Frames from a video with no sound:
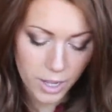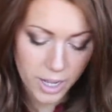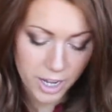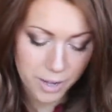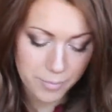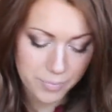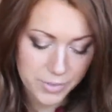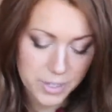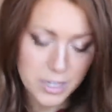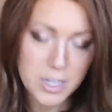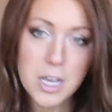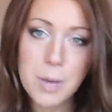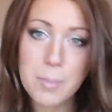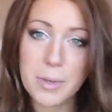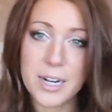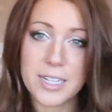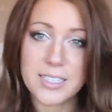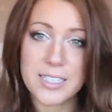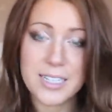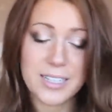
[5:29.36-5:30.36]
Um,
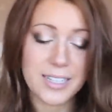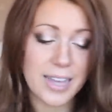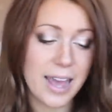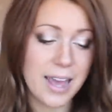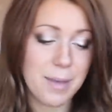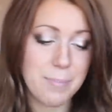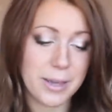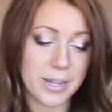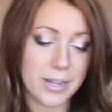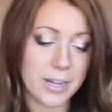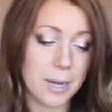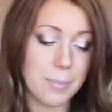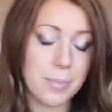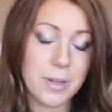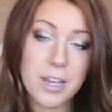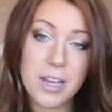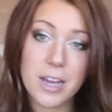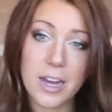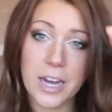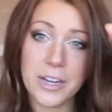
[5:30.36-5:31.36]
but I did get, pick
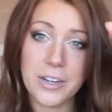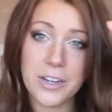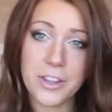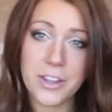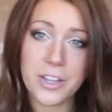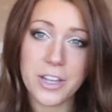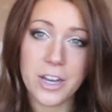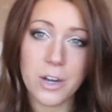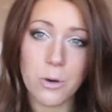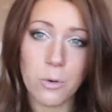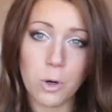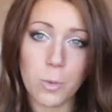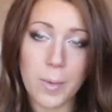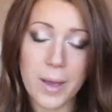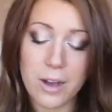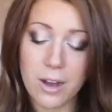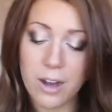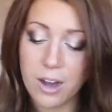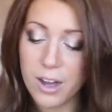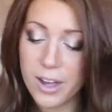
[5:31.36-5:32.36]
up, another All
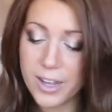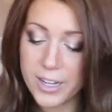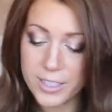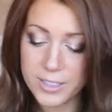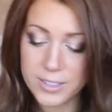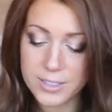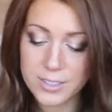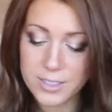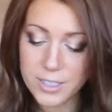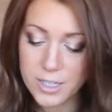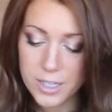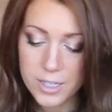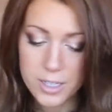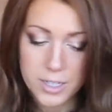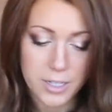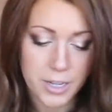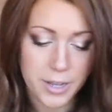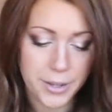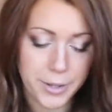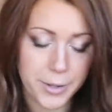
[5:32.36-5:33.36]
About Eyes
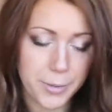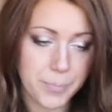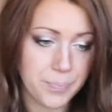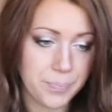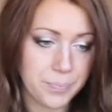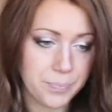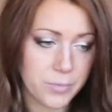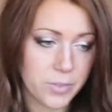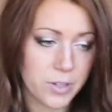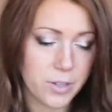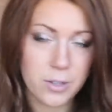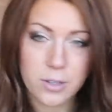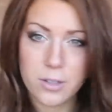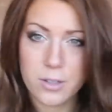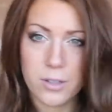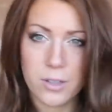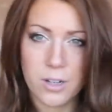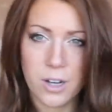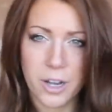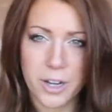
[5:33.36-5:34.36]
um,
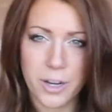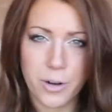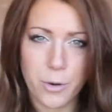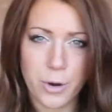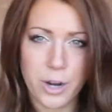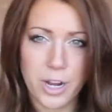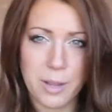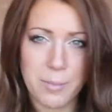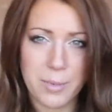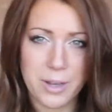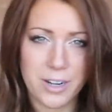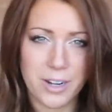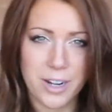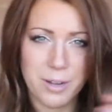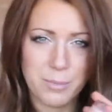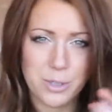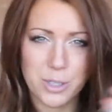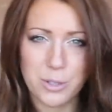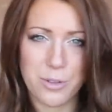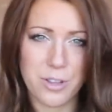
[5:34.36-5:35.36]
eye cream and
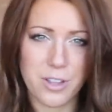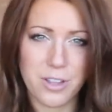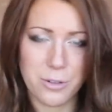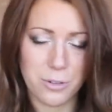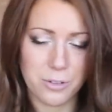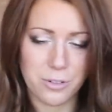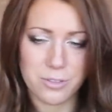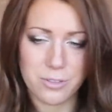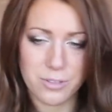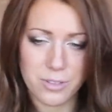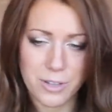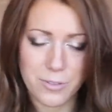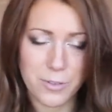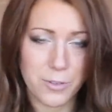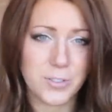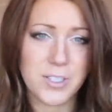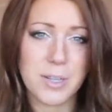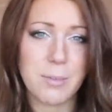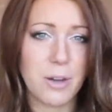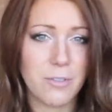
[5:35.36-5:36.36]
I'm sure that you're, if
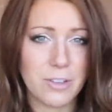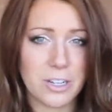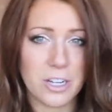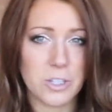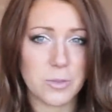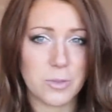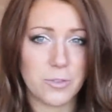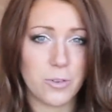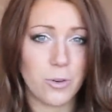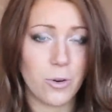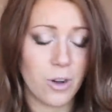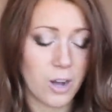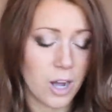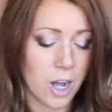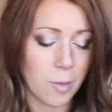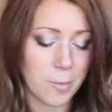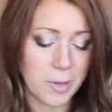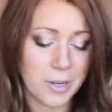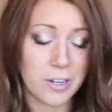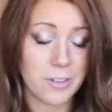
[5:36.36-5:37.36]
you've seen my videos before,
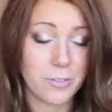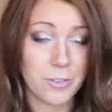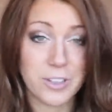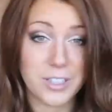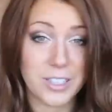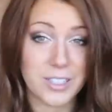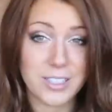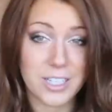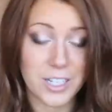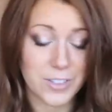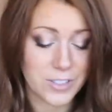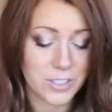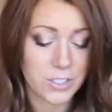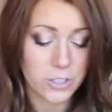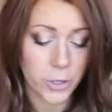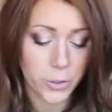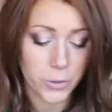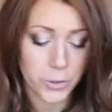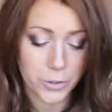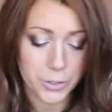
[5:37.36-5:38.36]
I'm in love with this stuff. It's
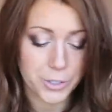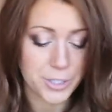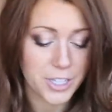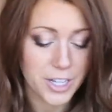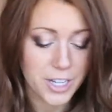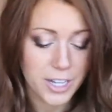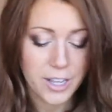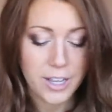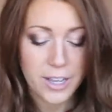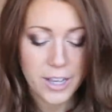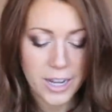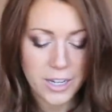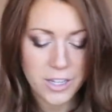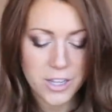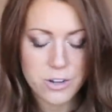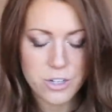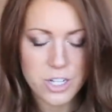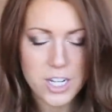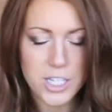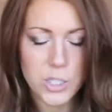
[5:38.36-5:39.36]
so good
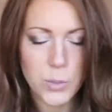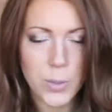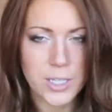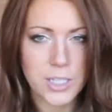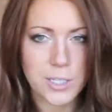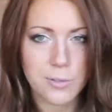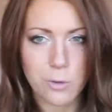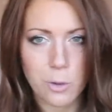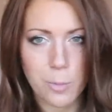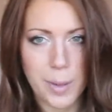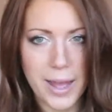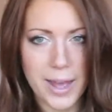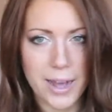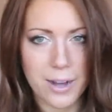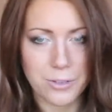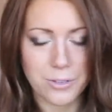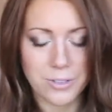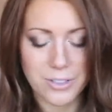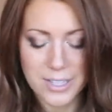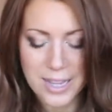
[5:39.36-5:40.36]
and usually it's
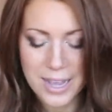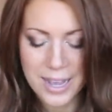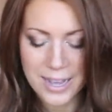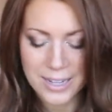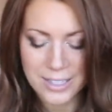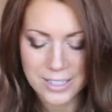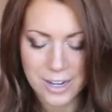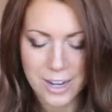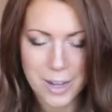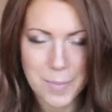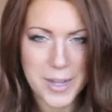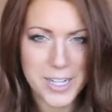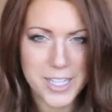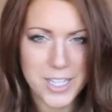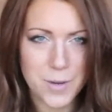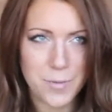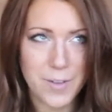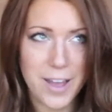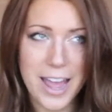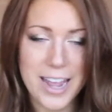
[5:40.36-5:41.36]
£24 and I
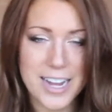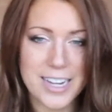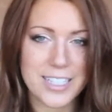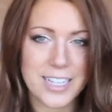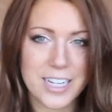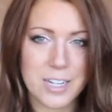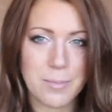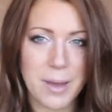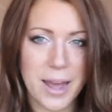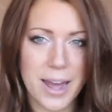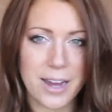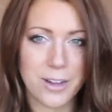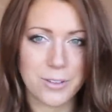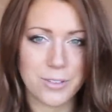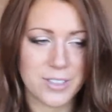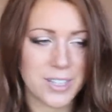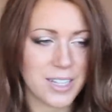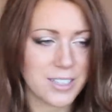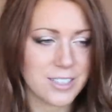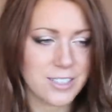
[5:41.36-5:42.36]
picked it up for
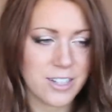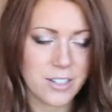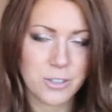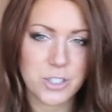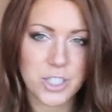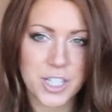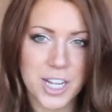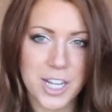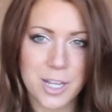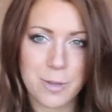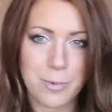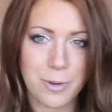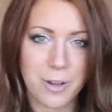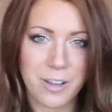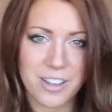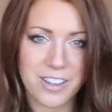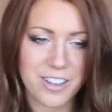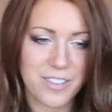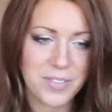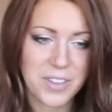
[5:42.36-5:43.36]
£18 that's so cheap
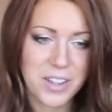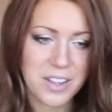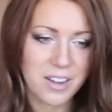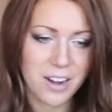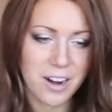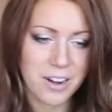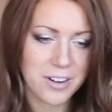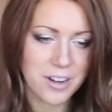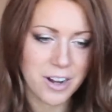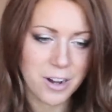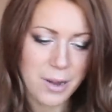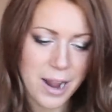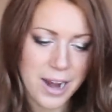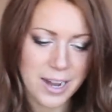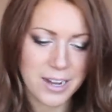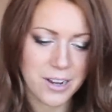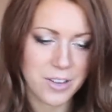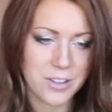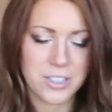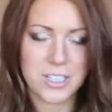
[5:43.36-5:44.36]
like I don't know
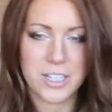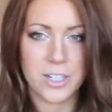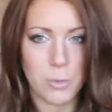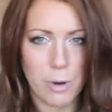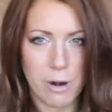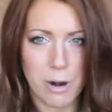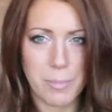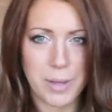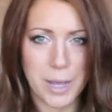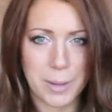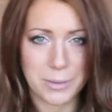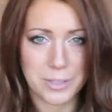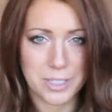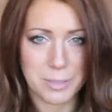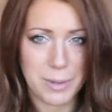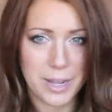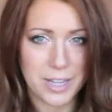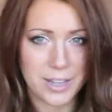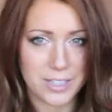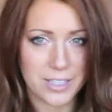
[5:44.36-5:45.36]
any other deal where I'd be able
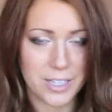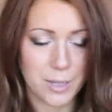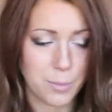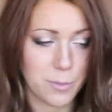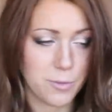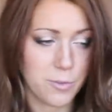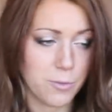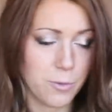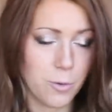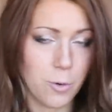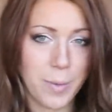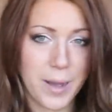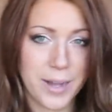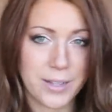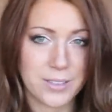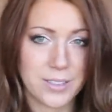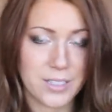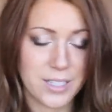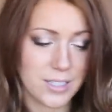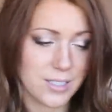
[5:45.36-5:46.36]
to pick this up for
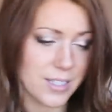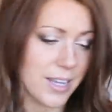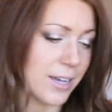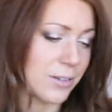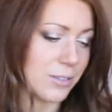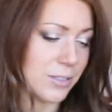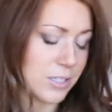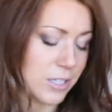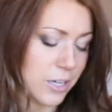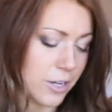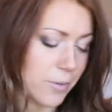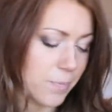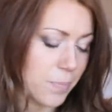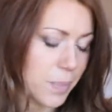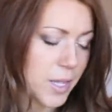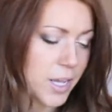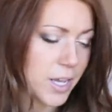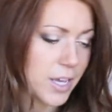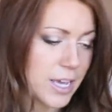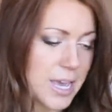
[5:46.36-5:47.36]
£4 discount so
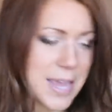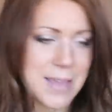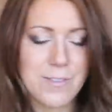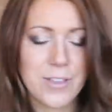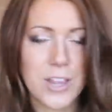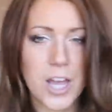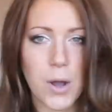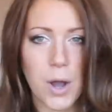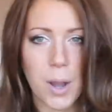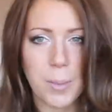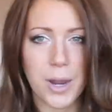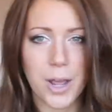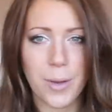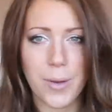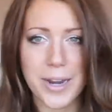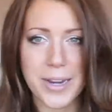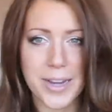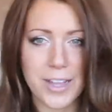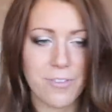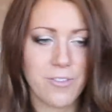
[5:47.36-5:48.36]
even though I'm
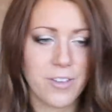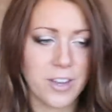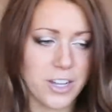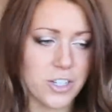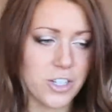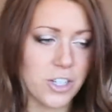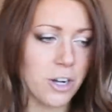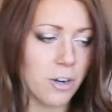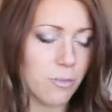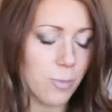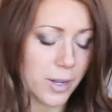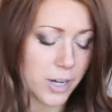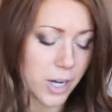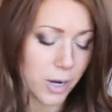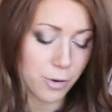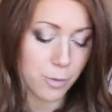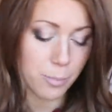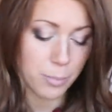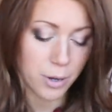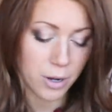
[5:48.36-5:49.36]
nowhere near finishing off my
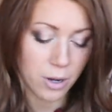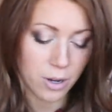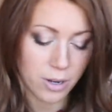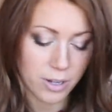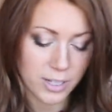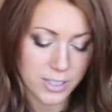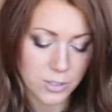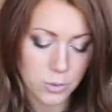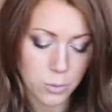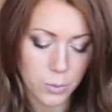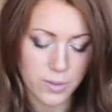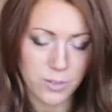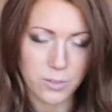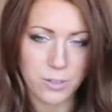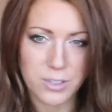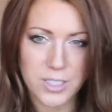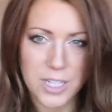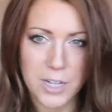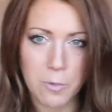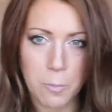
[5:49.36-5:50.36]
current pot it's always
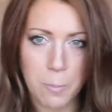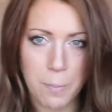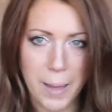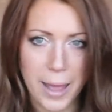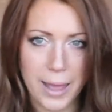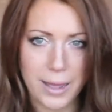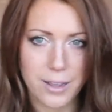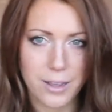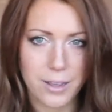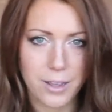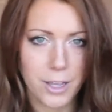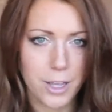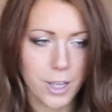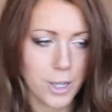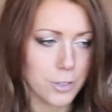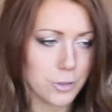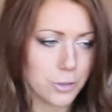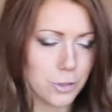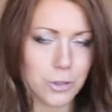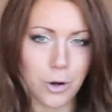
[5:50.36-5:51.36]
good to have a back
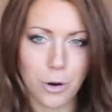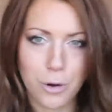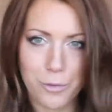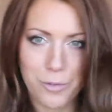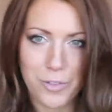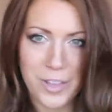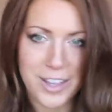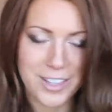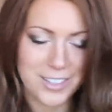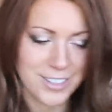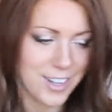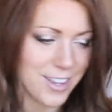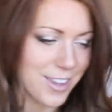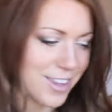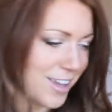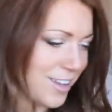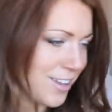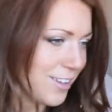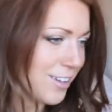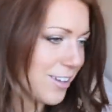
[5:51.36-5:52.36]
stock of things I
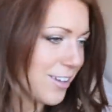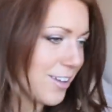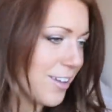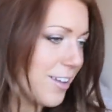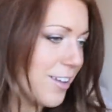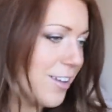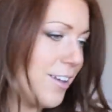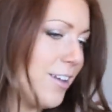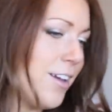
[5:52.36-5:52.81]
think